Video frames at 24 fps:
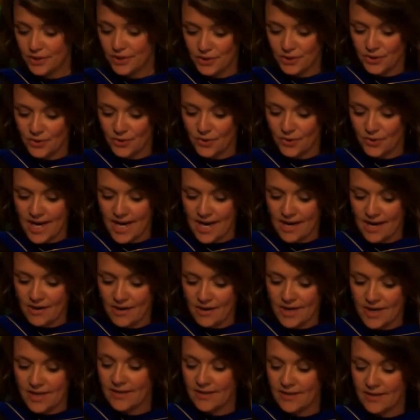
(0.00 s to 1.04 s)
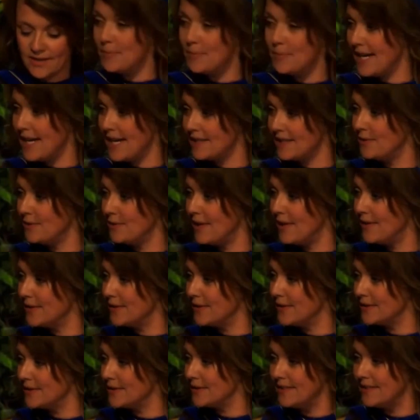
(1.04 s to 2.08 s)
joy, and wonder back to
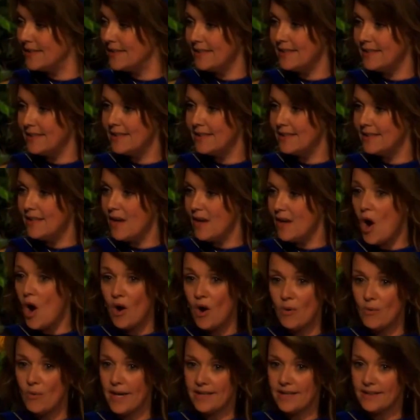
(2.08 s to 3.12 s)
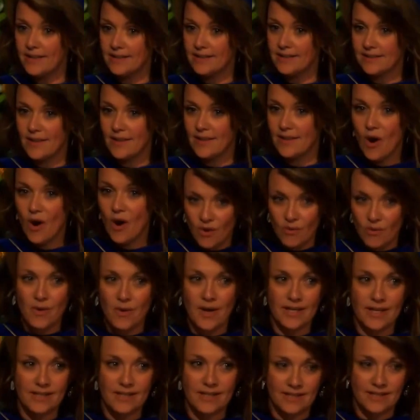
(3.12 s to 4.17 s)
others. Always,
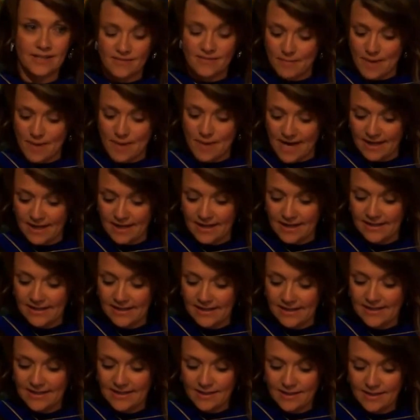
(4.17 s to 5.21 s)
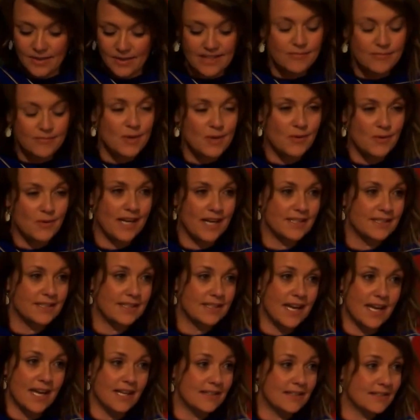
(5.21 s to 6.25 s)
always give back. Believe me when I
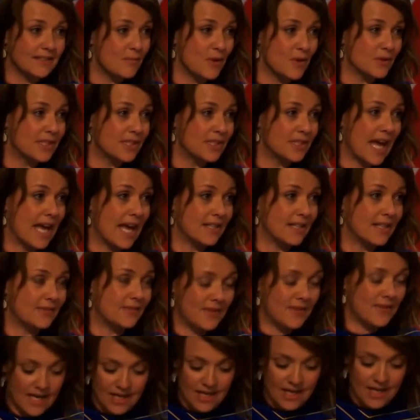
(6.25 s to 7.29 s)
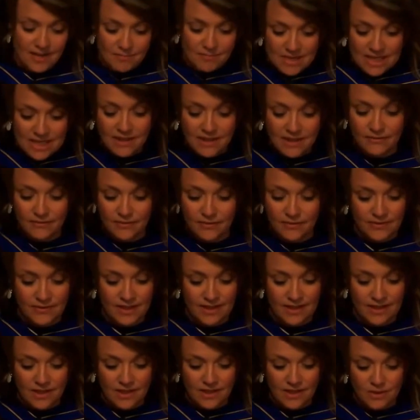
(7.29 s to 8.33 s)
say it is the most satisfying and meaningful
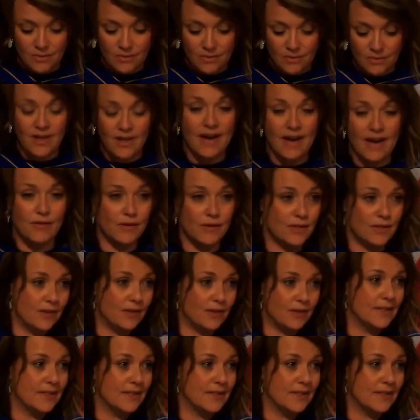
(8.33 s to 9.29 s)
thing that you will ever do.